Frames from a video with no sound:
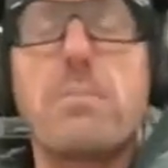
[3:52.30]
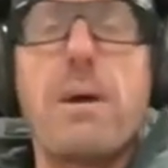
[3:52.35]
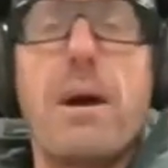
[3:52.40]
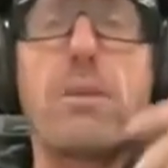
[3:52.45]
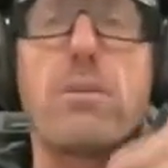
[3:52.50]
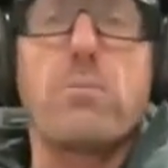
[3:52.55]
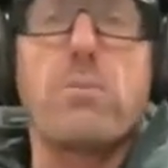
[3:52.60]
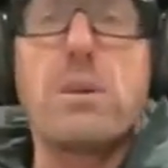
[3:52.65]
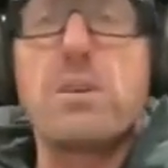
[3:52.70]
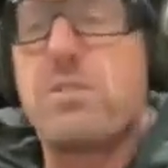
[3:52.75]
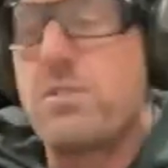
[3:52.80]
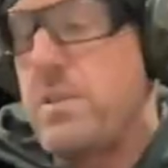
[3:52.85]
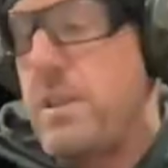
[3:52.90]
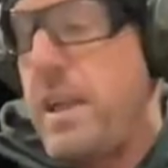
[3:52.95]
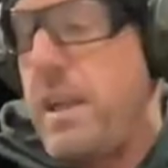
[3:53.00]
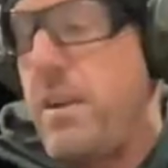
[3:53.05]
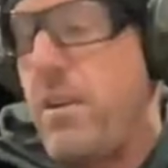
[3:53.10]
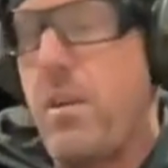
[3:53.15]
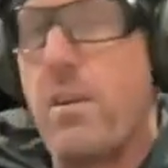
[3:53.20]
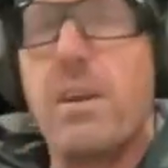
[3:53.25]
about
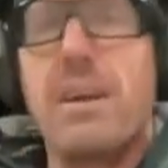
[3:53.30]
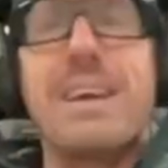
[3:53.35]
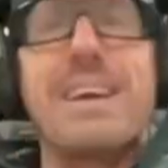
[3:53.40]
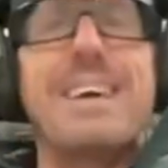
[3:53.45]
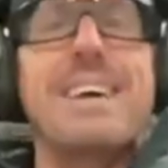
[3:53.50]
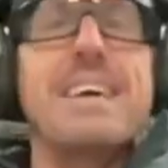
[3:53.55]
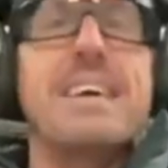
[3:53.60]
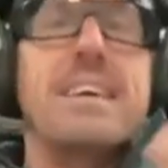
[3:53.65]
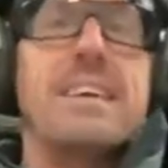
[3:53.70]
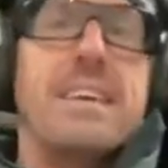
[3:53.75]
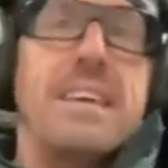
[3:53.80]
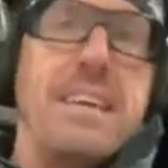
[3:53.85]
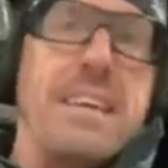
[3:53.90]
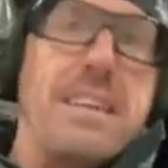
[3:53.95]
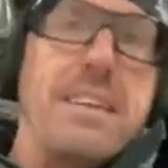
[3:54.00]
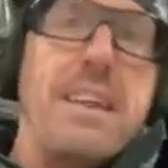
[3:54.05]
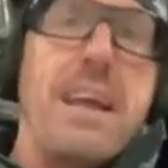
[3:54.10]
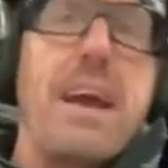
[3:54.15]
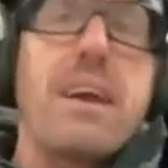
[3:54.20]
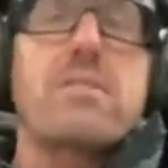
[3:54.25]
originally here.
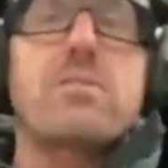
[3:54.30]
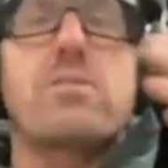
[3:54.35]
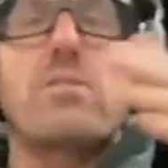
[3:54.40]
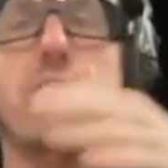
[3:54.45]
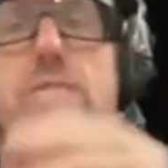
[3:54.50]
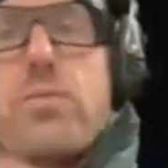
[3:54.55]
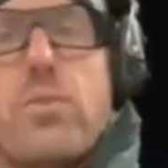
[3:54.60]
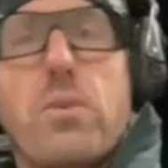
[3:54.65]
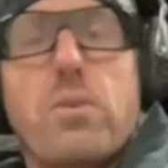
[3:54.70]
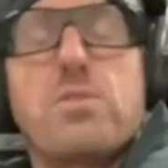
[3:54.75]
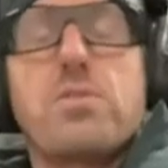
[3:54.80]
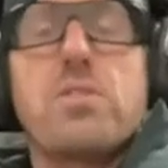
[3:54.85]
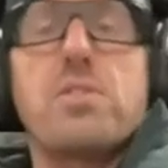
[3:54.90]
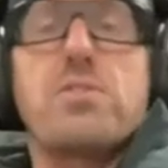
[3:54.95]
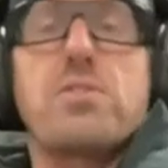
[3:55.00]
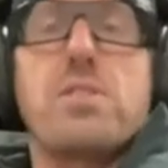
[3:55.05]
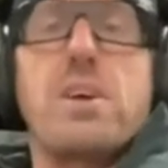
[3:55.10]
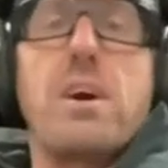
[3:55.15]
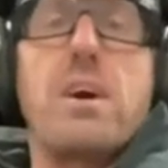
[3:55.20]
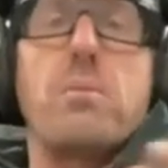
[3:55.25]
Indexes
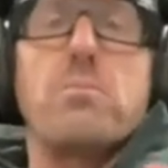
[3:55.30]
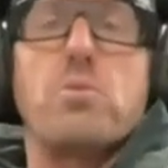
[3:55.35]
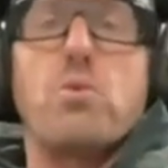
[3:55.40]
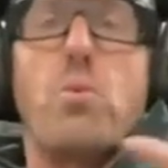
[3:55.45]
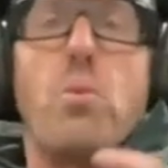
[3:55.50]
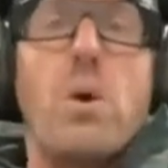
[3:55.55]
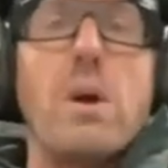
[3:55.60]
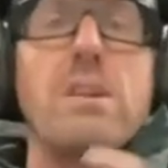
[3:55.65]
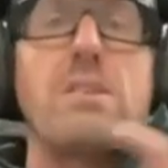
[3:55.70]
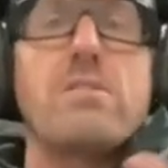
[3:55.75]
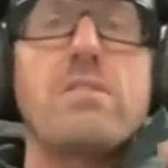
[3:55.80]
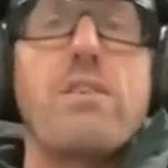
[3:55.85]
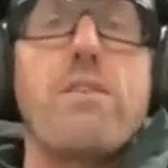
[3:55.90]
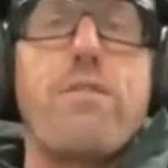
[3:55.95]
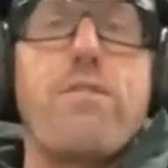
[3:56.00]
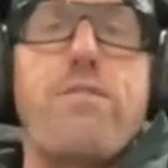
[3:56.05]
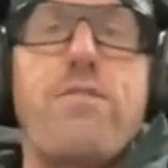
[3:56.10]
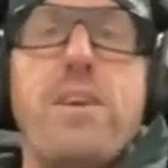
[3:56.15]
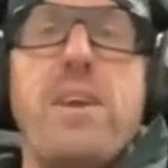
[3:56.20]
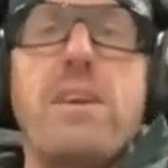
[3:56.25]
versus thumbs. What is the
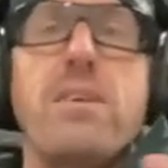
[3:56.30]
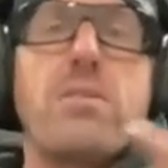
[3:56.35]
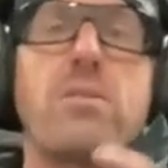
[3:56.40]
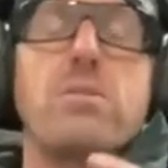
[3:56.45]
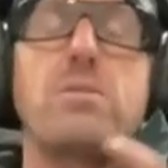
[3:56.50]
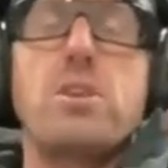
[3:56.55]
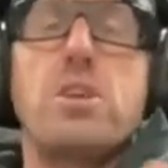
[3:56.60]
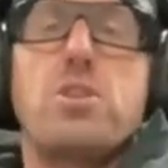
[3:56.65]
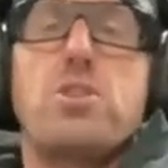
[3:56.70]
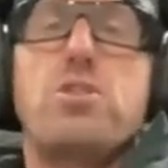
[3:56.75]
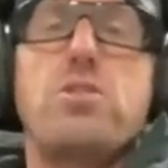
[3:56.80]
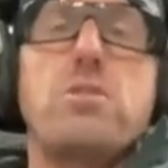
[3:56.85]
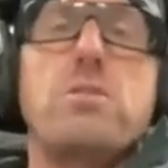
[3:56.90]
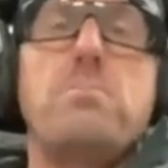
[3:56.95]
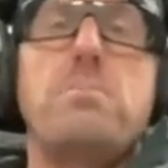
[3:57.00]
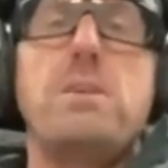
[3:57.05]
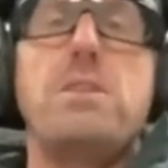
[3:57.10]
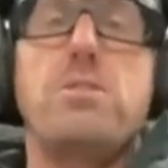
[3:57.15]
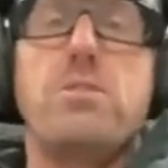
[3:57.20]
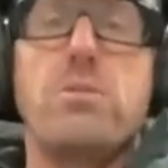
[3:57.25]
finger that
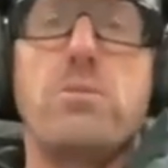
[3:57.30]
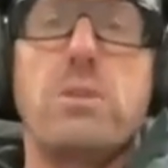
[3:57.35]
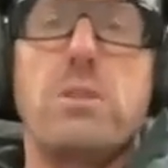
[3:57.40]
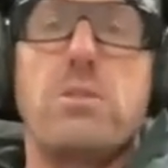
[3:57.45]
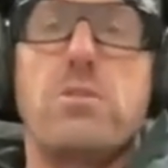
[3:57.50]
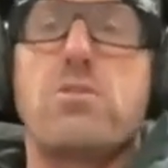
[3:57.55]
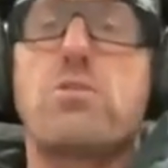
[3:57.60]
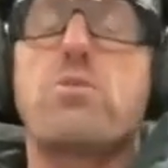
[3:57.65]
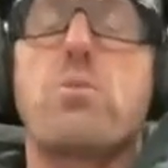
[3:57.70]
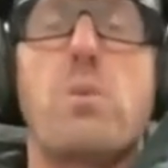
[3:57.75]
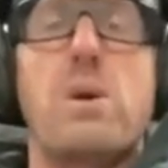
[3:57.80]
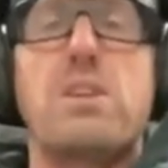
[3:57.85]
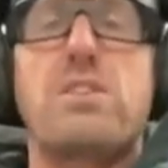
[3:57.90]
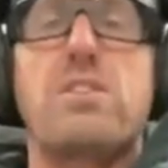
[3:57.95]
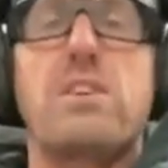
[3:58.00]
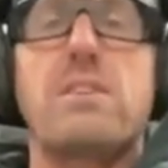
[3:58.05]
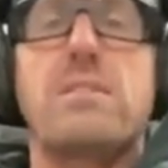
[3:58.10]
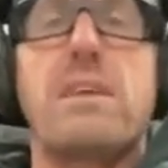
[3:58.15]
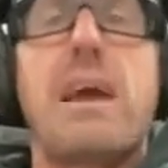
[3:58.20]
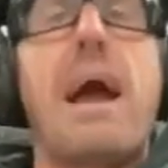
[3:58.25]
should be doing the
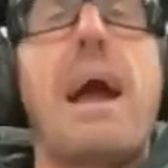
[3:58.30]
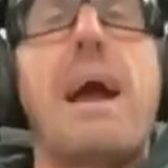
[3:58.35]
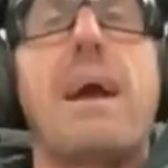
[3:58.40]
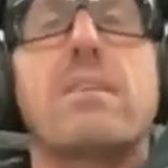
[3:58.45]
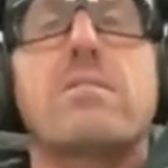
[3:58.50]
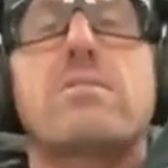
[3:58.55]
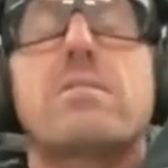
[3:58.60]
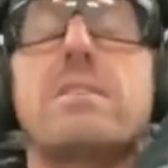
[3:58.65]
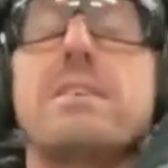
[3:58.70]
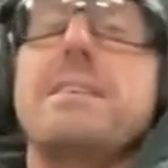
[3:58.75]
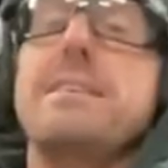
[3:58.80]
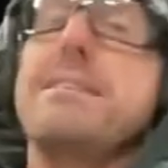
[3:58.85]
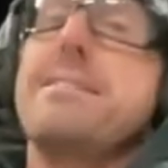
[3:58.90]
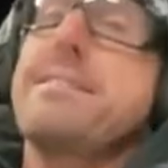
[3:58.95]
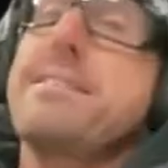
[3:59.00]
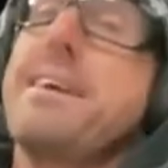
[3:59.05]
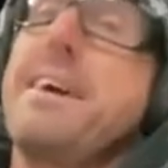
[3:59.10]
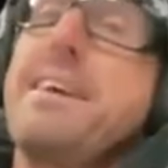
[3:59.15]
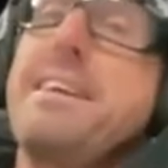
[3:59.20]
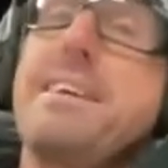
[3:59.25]
switching task? And
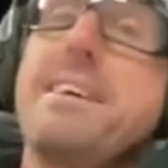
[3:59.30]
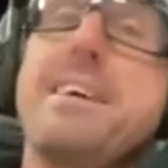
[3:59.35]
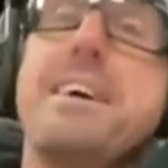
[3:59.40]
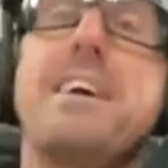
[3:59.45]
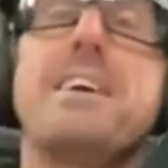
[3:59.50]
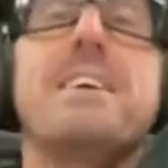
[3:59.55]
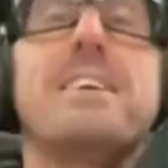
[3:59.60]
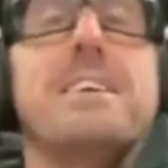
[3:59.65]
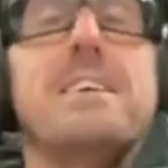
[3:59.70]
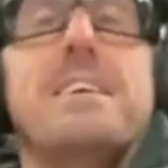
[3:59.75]
it's kind of